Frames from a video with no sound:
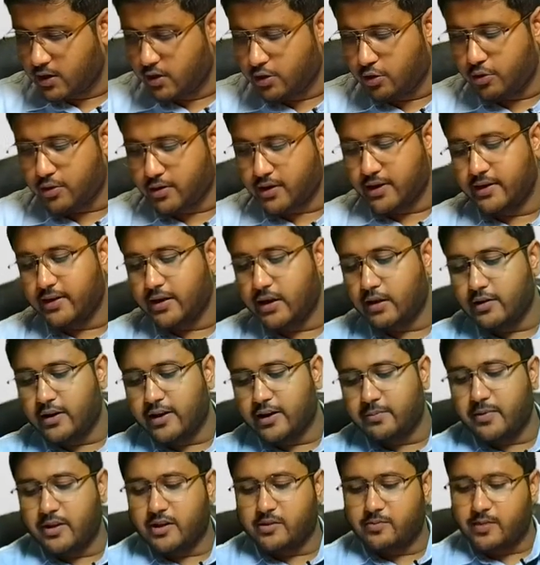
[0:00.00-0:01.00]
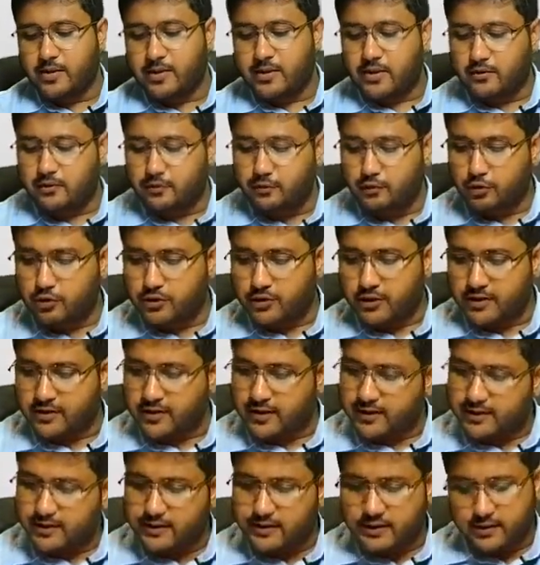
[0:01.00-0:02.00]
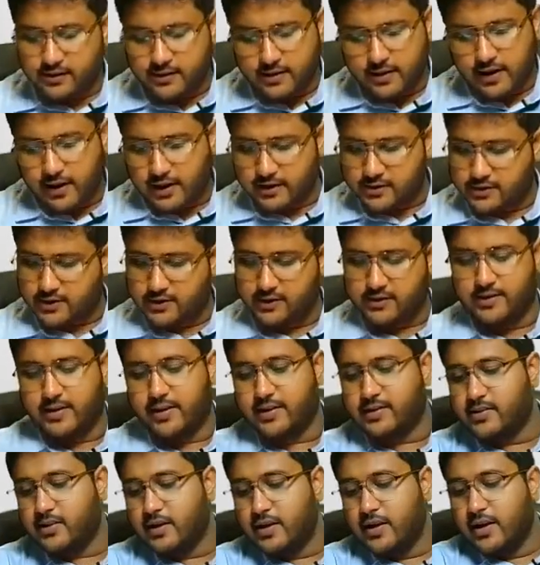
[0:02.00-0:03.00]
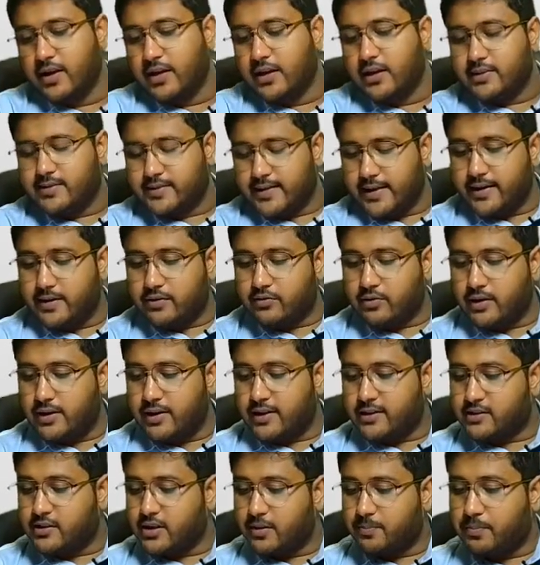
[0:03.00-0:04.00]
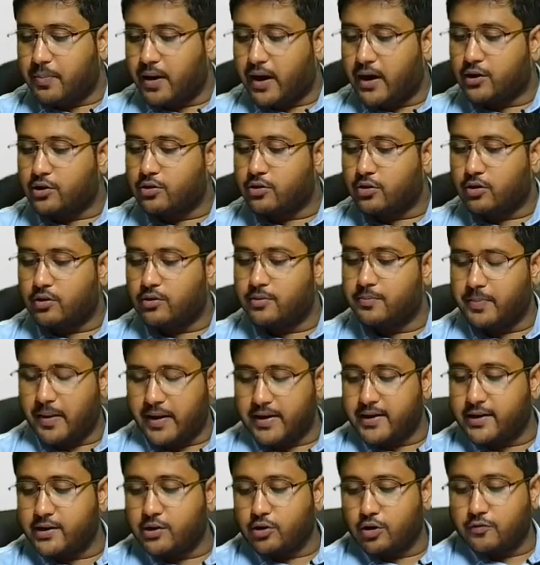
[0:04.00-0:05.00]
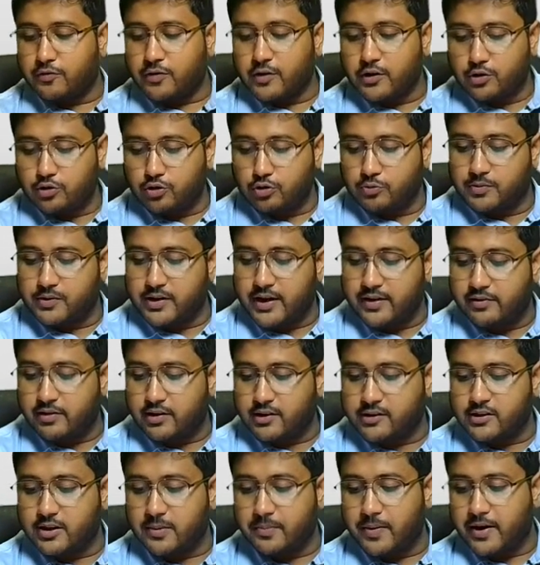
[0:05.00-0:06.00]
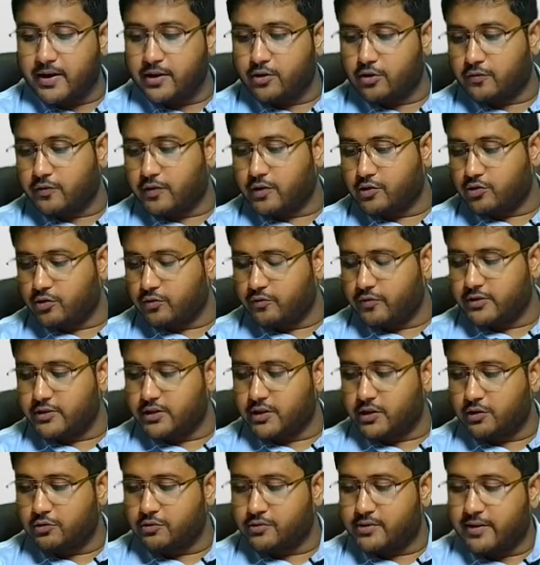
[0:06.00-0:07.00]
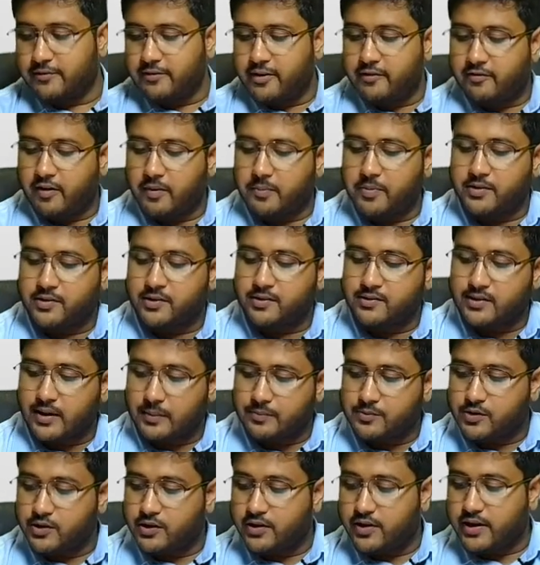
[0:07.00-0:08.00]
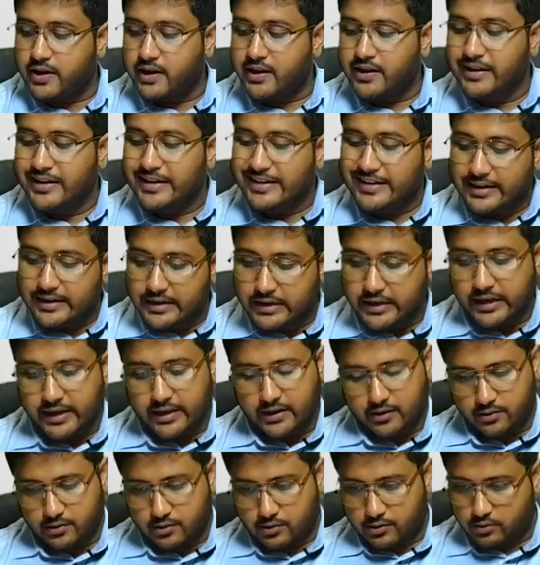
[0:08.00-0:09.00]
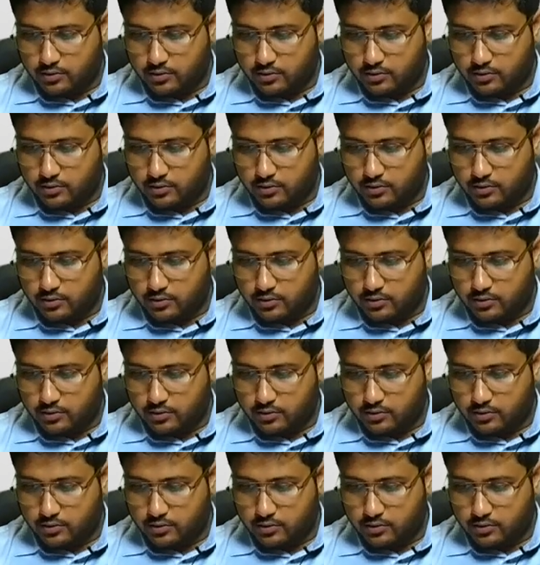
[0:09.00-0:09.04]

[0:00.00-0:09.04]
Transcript: Okay, now let me explain the fourth case. I think this is the last case. Yes, Central is the parent of a group. Central is the parent of a group which includes 75% subsidiary Green.